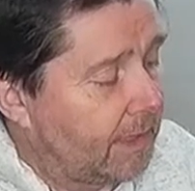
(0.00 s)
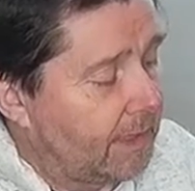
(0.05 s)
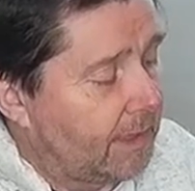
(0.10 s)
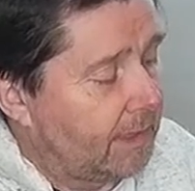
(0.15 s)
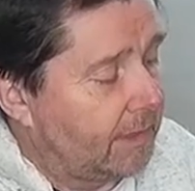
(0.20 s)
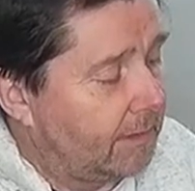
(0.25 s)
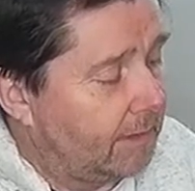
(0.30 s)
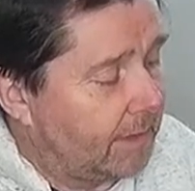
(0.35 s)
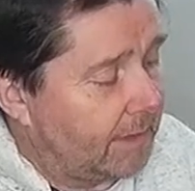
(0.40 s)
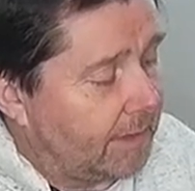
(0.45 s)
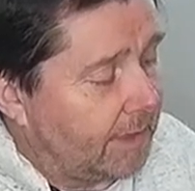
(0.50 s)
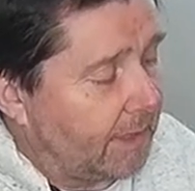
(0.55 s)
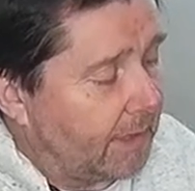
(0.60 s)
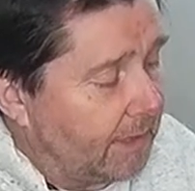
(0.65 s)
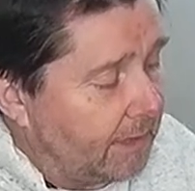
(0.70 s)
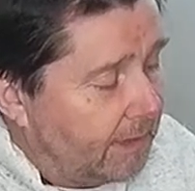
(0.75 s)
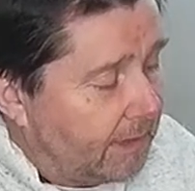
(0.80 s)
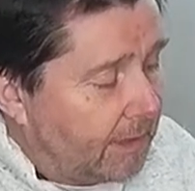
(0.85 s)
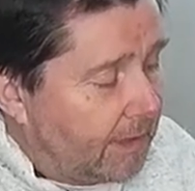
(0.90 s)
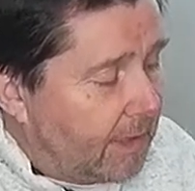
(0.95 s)
like
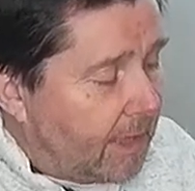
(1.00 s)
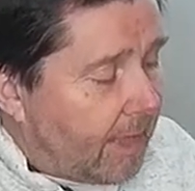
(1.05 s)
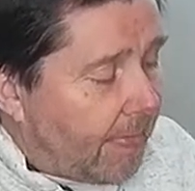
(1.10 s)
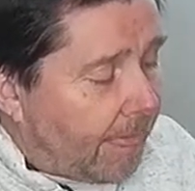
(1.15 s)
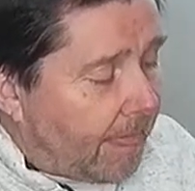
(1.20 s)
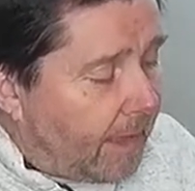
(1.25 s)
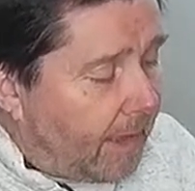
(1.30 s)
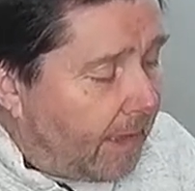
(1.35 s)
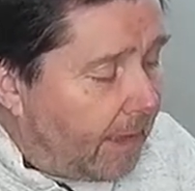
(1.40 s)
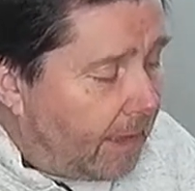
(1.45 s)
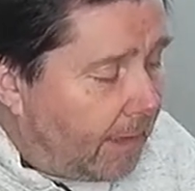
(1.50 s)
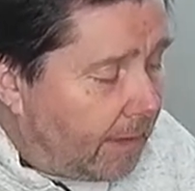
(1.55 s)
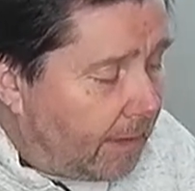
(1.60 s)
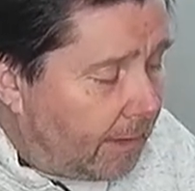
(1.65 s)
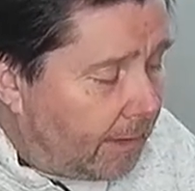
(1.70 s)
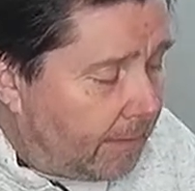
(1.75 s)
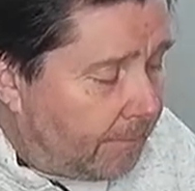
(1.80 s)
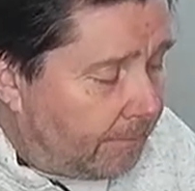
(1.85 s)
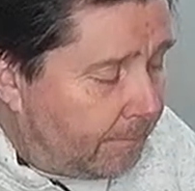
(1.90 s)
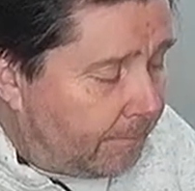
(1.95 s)
that.
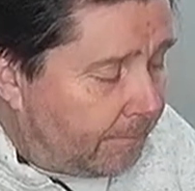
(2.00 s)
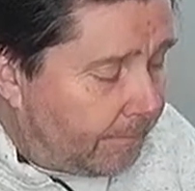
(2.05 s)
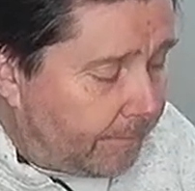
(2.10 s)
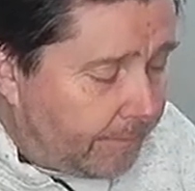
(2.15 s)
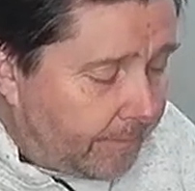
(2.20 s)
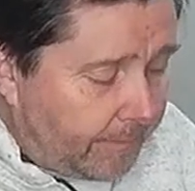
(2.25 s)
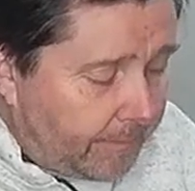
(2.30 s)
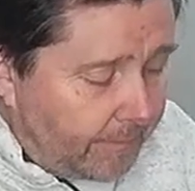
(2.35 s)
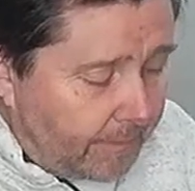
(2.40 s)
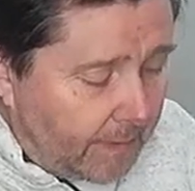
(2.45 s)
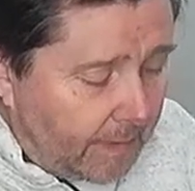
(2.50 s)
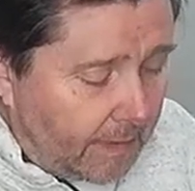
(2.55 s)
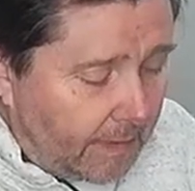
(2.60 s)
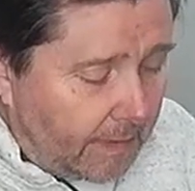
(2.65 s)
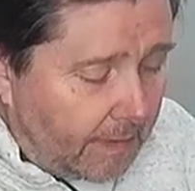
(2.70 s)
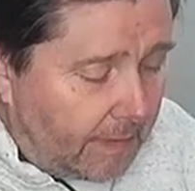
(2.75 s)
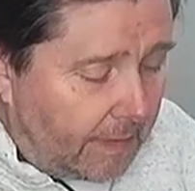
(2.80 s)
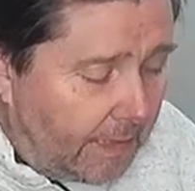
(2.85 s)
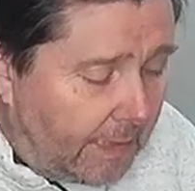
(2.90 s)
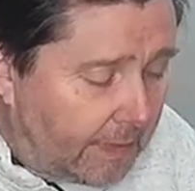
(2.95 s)

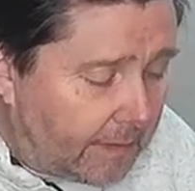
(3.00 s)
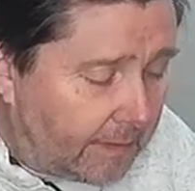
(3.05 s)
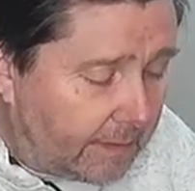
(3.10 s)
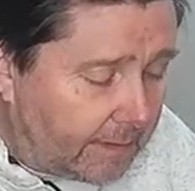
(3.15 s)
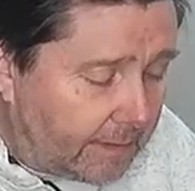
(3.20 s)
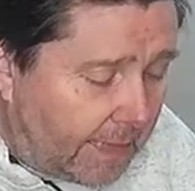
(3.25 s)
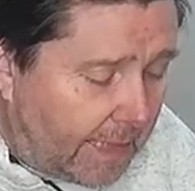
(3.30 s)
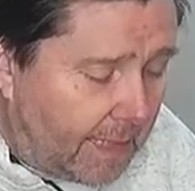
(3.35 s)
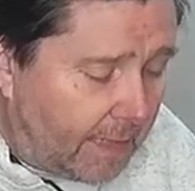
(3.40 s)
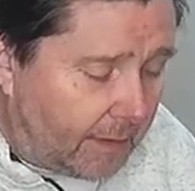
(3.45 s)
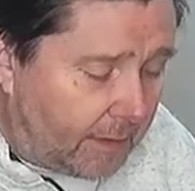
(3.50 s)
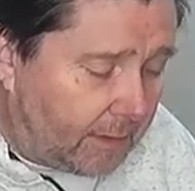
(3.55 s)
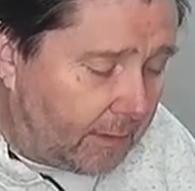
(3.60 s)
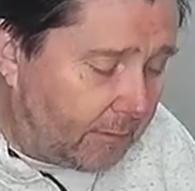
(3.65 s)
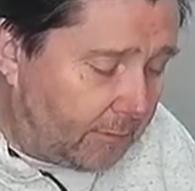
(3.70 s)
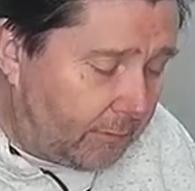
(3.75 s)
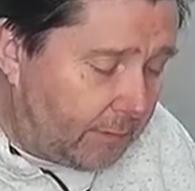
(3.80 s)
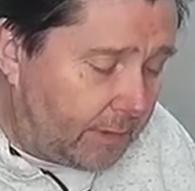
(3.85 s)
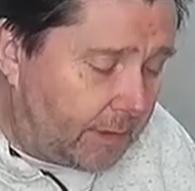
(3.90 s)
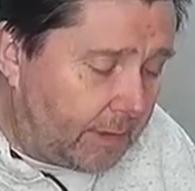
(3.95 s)
And that
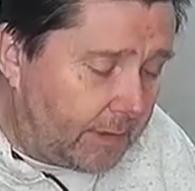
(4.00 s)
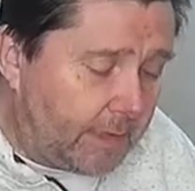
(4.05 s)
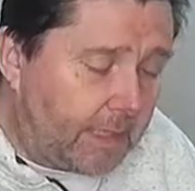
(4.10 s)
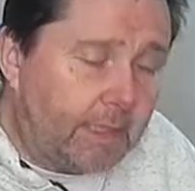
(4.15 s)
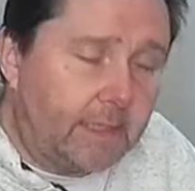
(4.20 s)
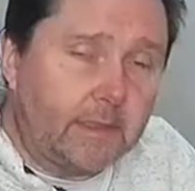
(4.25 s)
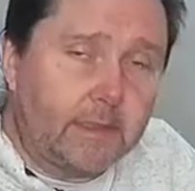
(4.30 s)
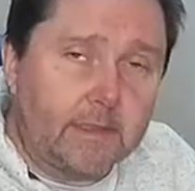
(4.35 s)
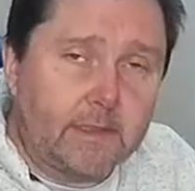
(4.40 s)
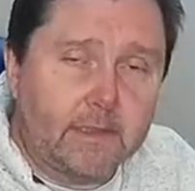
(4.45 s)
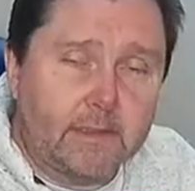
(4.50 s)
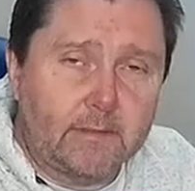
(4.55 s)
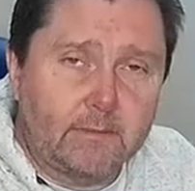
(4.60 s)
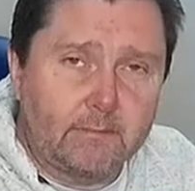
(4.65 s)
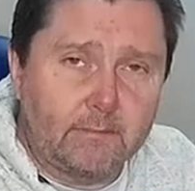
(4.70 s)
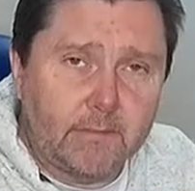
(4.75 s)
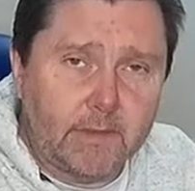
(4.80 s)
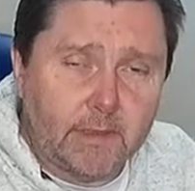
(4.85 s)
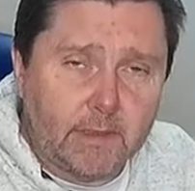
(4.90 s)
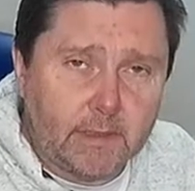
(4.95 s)
was the thing that's
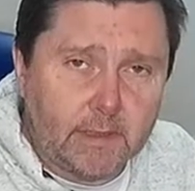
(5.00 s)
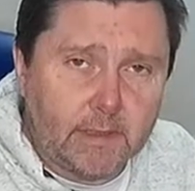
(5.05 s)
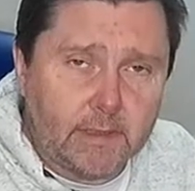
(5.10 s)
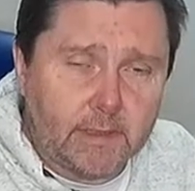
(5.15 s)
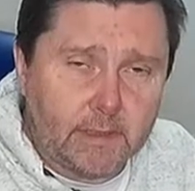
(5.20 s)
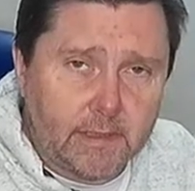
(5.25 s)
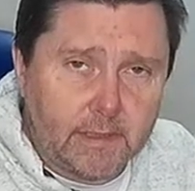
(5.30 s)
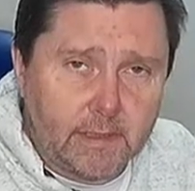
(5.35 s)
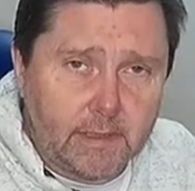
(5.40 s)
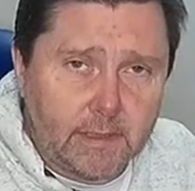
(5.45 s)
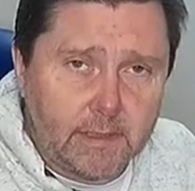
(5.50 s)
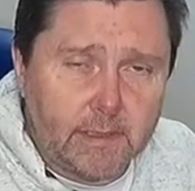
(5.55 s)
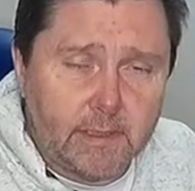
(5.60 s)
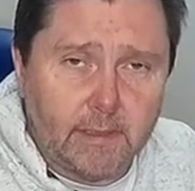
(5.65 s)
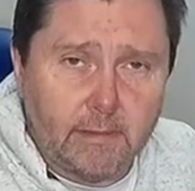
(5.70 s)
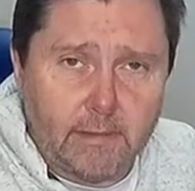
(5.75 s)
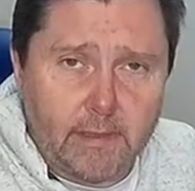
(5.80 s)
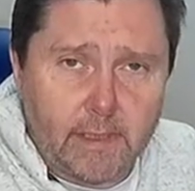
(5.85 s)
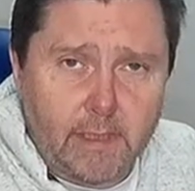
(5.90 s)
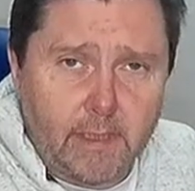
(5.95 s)

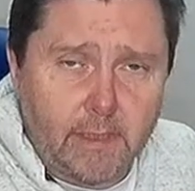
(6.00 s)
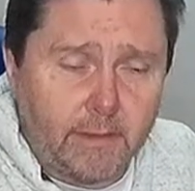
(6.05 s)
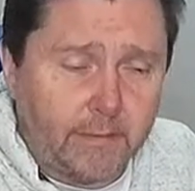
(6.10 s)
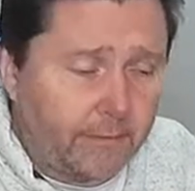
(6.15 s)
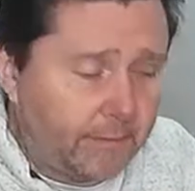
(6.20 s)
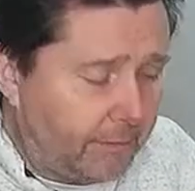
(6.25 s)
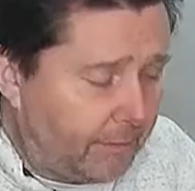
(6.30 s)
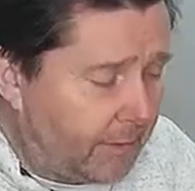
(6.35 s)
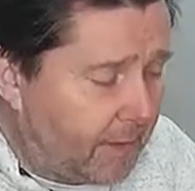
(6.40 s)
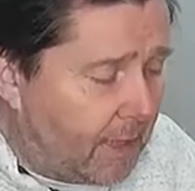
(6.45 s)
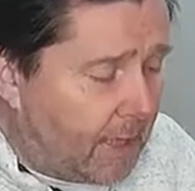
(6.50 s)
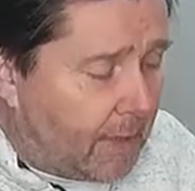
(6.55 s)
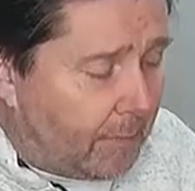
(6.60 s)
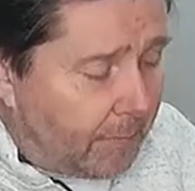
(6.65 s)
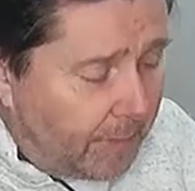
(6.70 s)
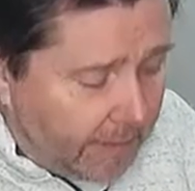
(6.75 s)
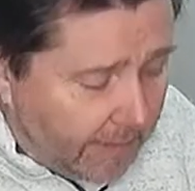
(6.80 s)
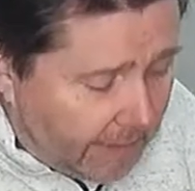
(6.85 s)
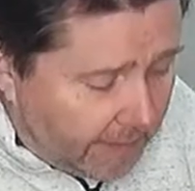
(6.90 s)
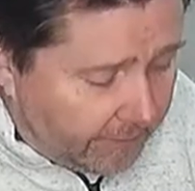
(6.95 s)
slowly cut through.
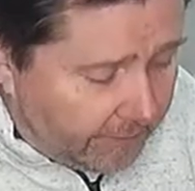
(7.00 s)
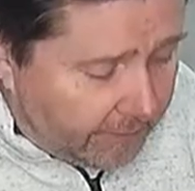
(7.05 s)
But even